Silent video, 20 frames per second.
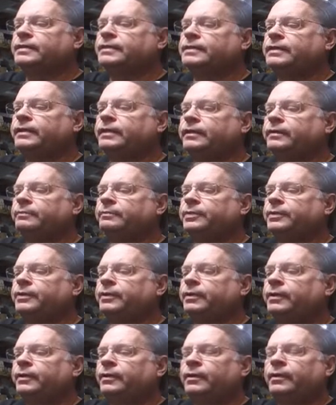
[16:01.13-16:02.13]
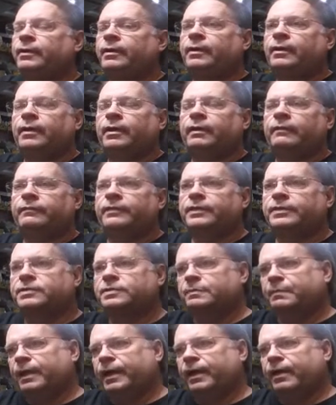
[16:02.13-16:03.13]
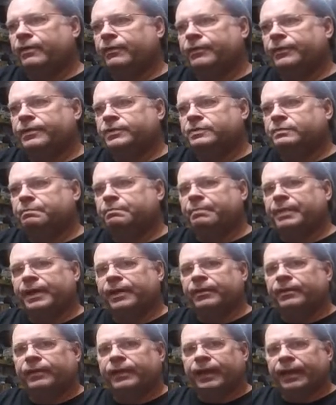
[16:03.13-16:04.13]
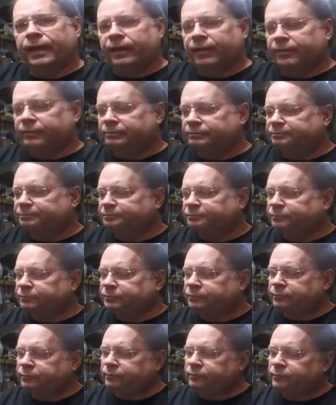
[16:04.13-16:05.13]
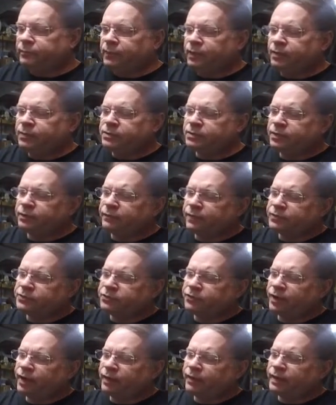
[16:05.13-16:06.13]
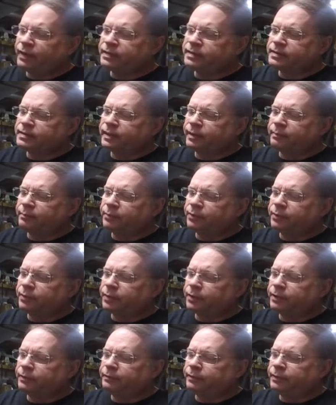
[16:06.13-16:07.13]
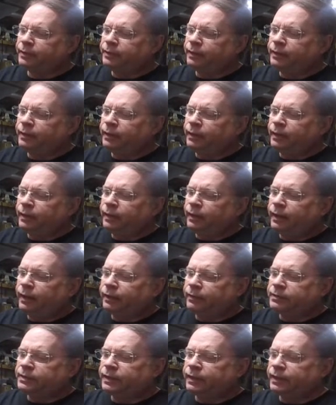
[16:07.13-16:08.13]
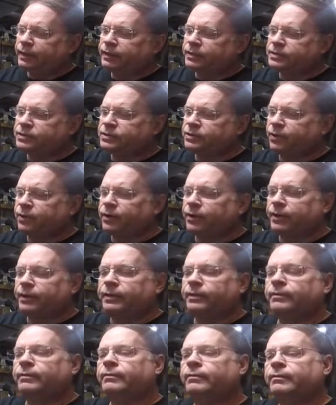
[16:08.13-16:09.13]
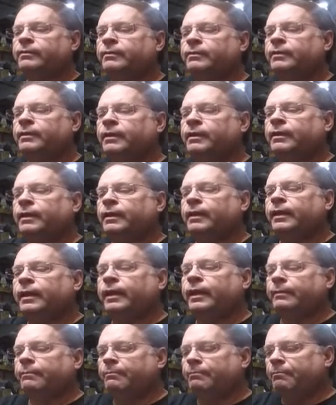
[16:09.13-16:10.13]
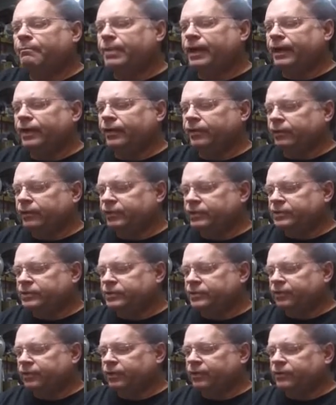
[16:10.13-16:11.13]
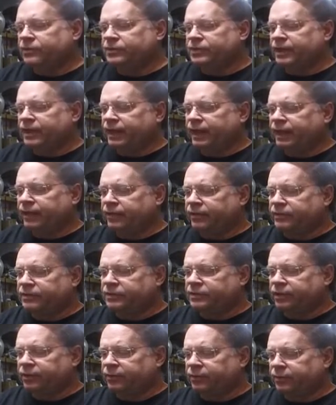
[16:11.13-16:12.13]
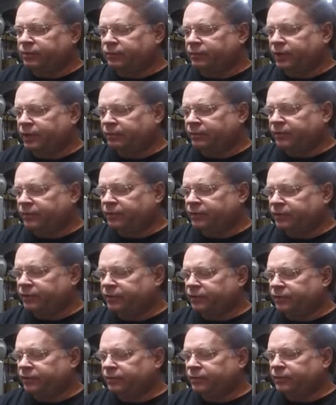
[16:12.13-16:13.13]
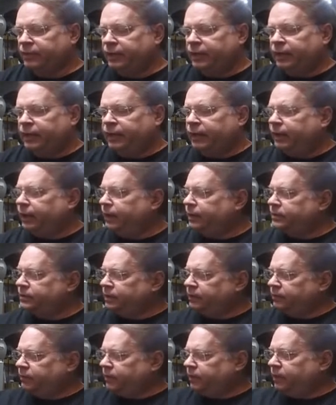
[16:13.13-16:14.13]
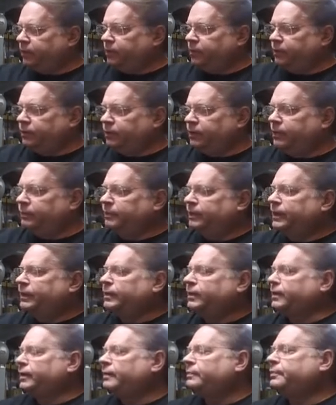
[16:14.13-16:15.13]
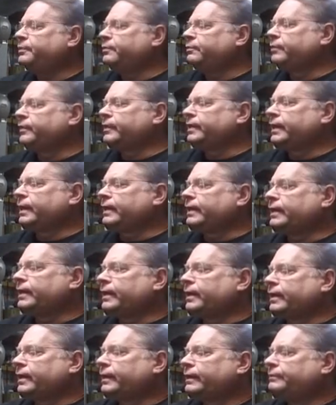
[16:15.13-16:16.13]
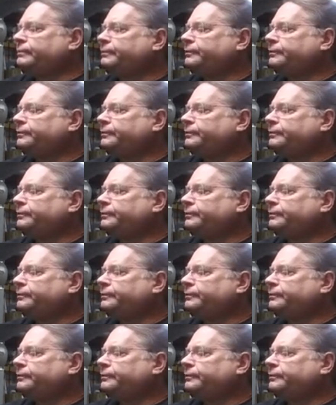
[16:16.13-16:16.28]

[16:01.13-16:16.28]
tip of this mouth is bailed out. So if I try that same bullet to get it started, it barely starts now. So what I'm going to do is I'm going to go a little bit deeper with that die